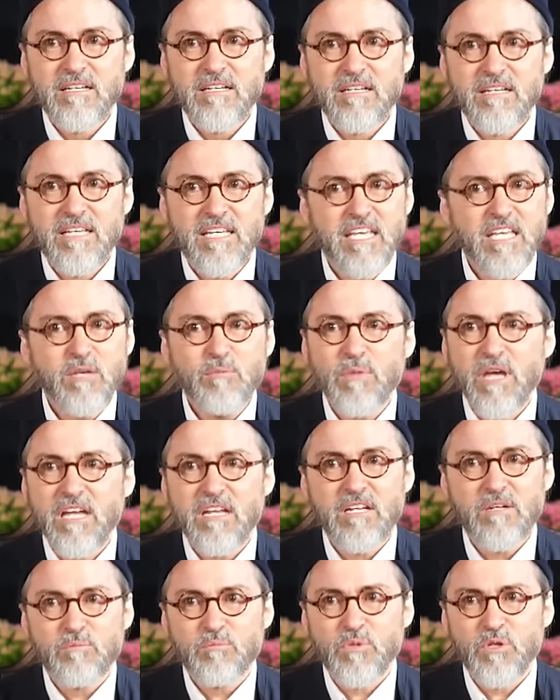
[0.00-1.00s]
He made
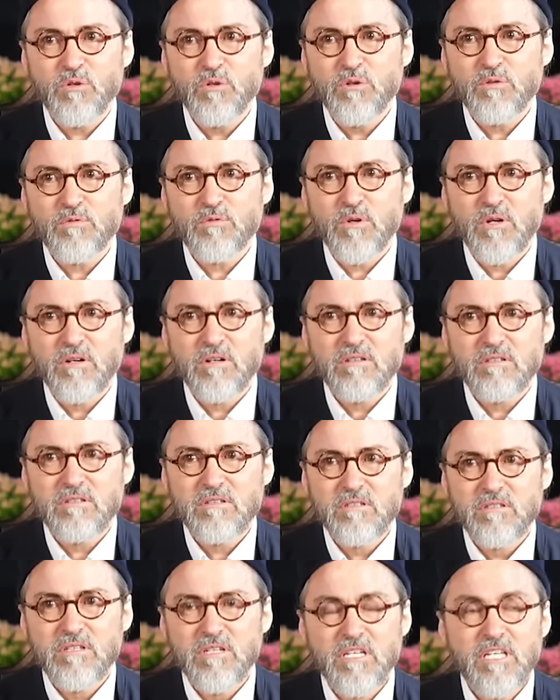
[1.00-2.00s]
it beautiful.
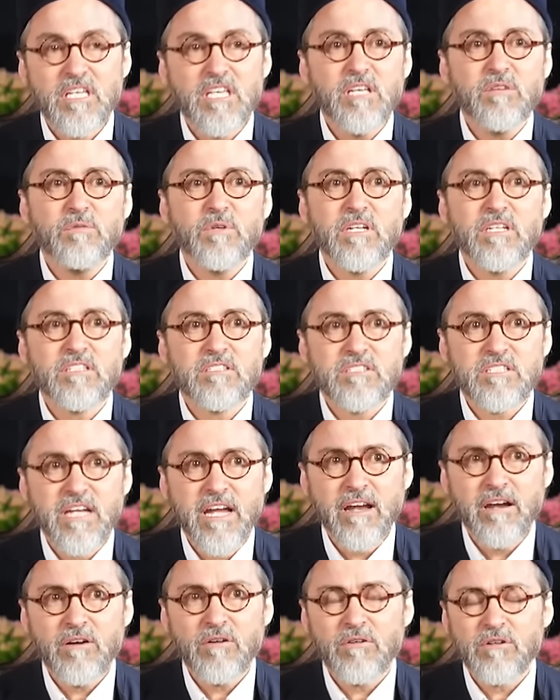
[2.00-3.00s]
Even his
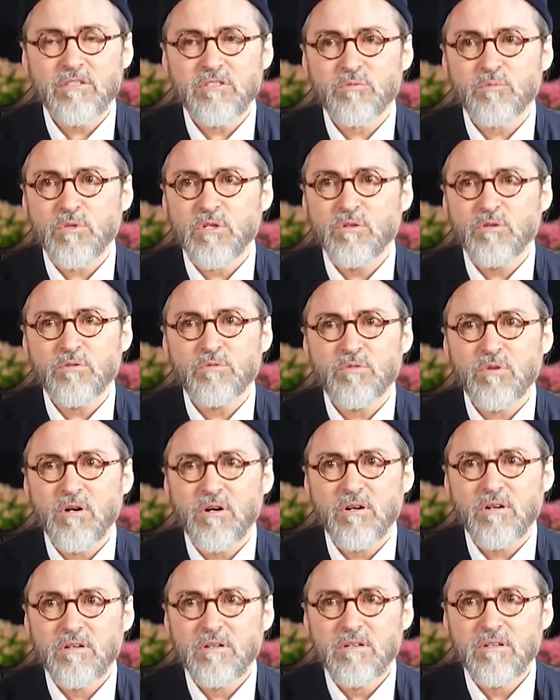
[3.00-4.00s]
terror is
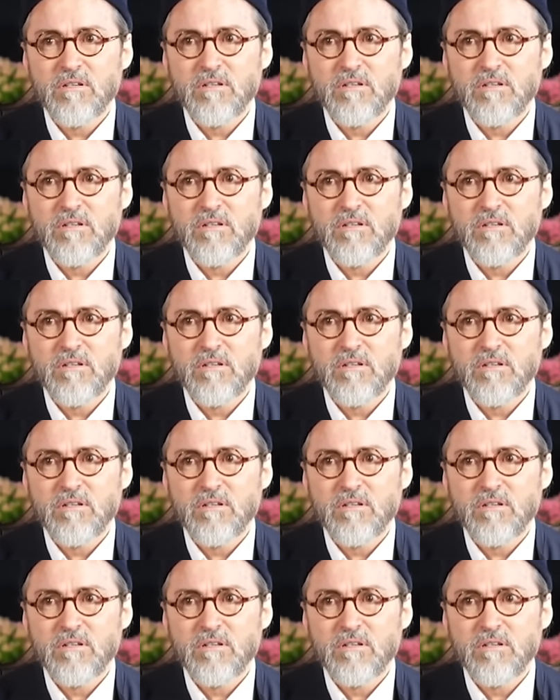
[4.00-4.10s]
beautiful.